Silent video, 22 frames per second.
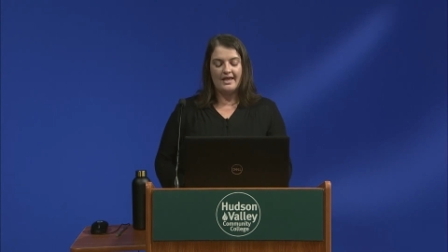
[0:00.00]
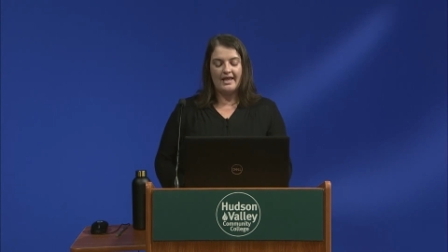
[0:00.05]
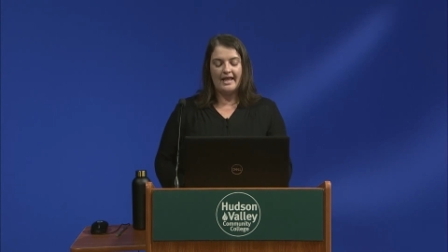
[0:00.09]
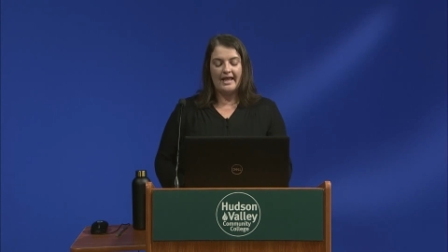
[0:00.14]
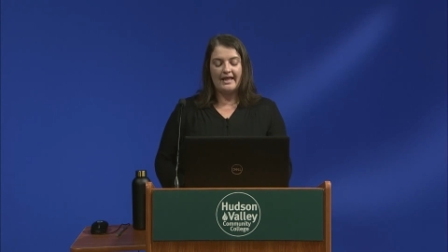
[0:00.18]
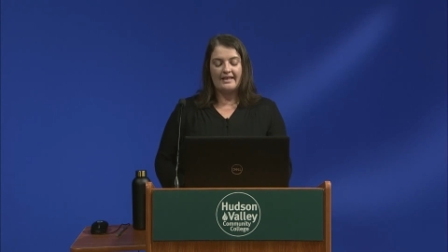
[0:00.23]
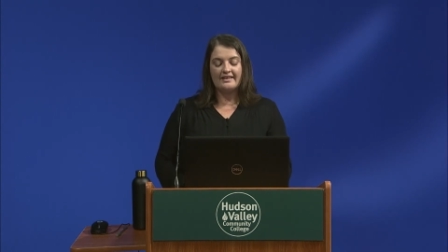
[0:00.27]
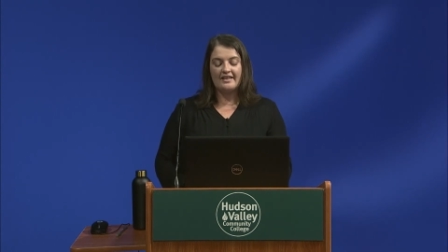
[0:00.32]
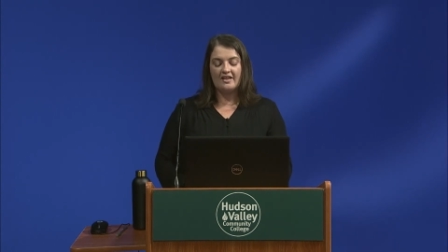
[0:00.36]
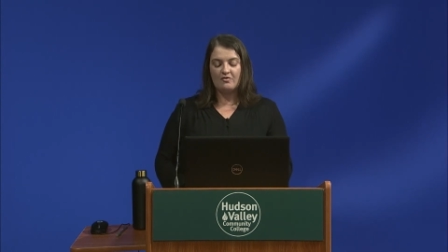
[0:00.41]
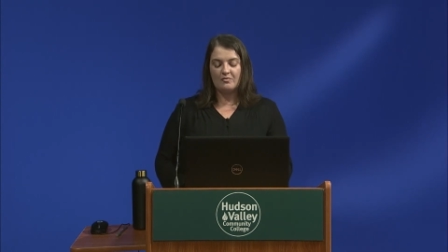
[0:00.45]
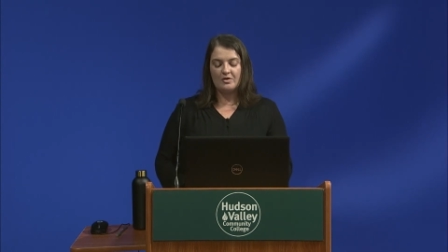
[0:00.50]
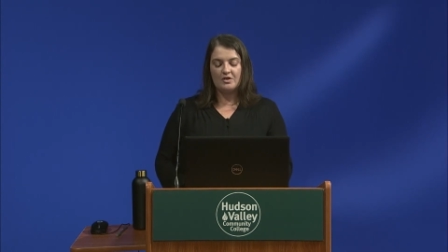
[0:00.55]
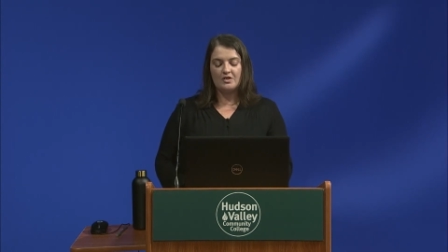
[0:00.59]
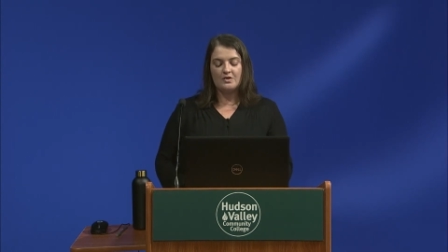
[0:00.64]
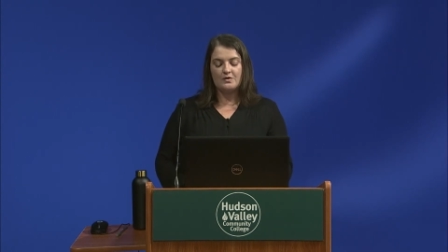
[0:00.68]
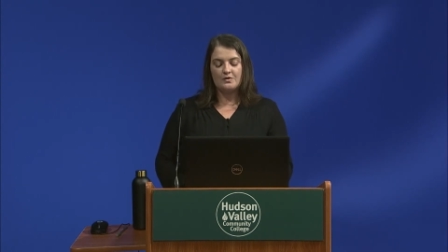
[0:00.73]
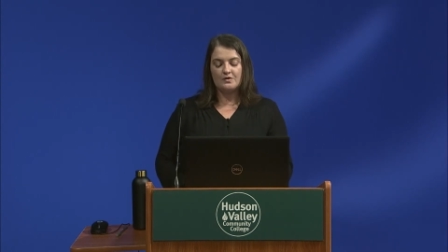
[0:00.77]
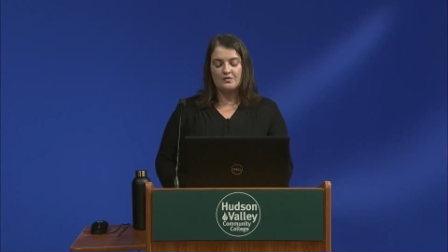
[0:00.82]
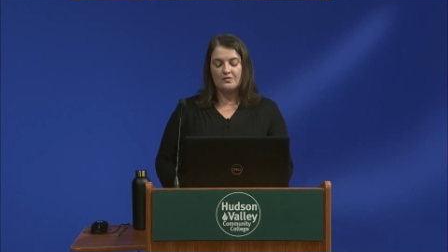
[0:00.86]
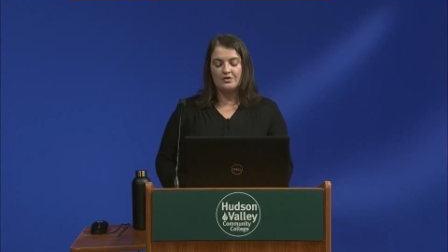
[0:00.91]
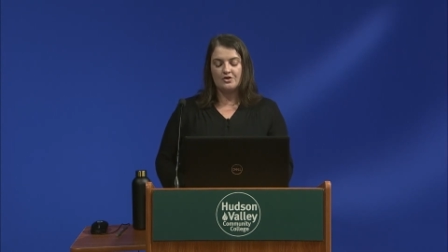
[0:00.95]
and they've been
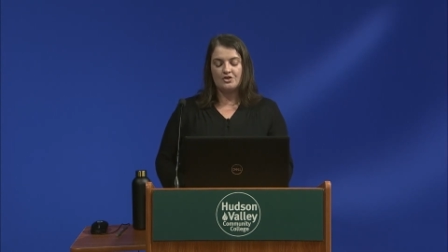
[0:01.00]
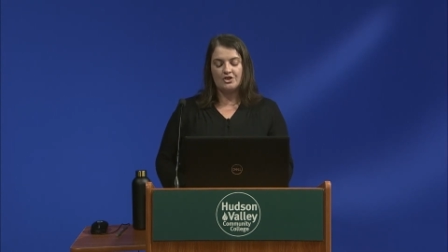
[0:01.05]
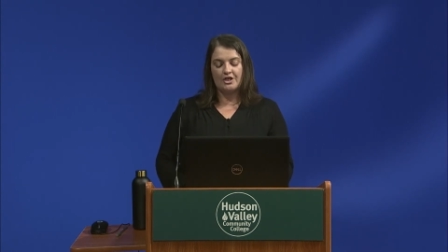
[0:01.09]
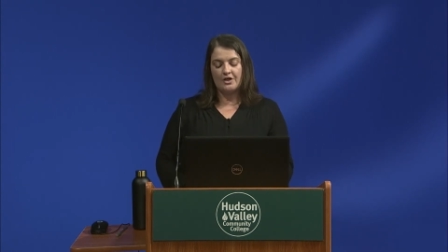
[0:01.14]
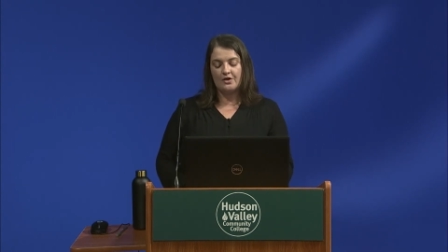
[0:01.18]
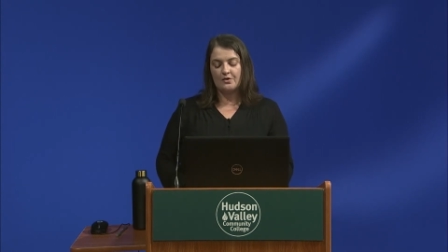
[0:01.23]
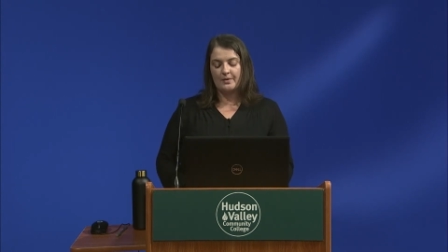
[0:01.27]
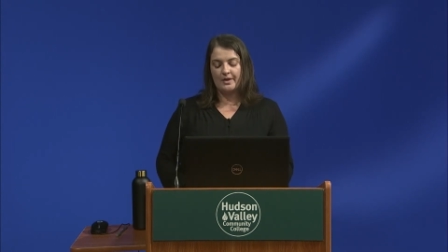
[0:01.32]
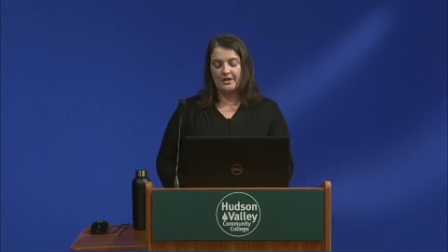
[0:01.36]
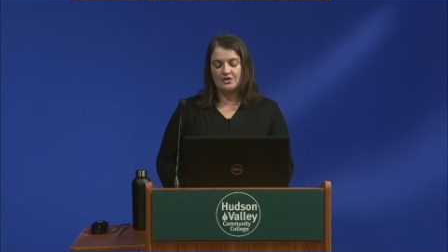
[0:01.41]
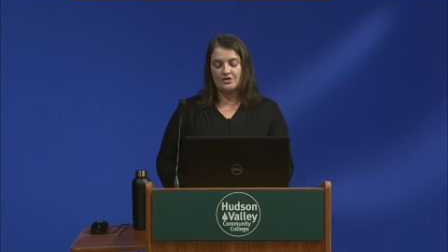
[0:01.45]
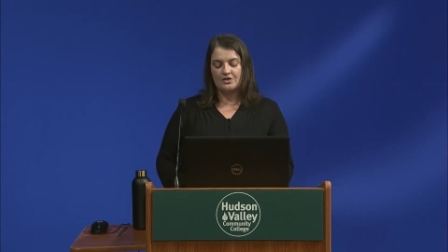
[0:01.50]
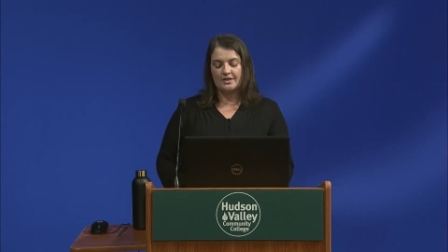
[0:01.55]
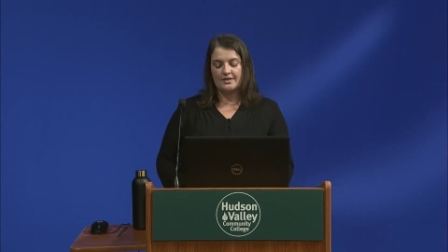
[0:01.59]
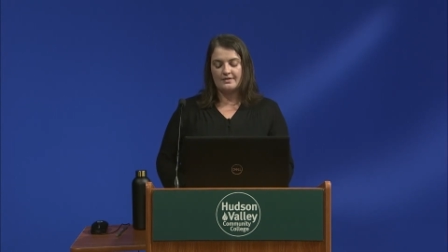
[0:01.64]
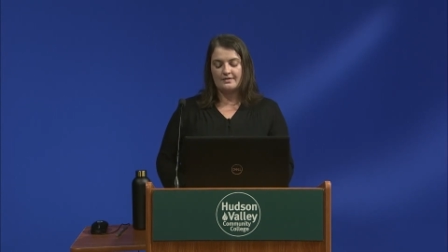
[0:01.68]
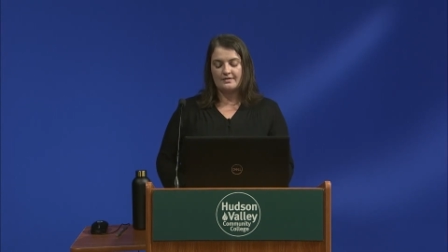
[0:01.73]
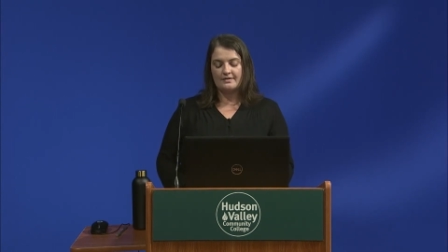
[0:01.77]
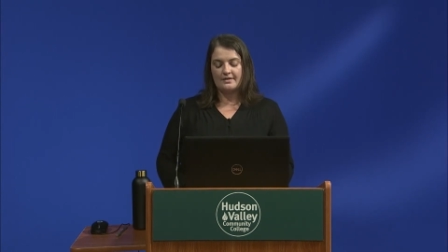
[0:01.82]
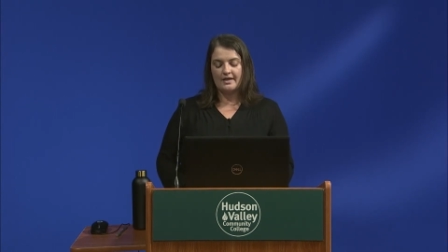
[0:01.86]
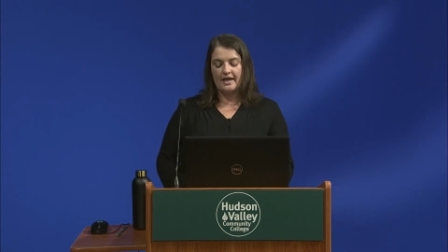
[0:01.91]
used for generations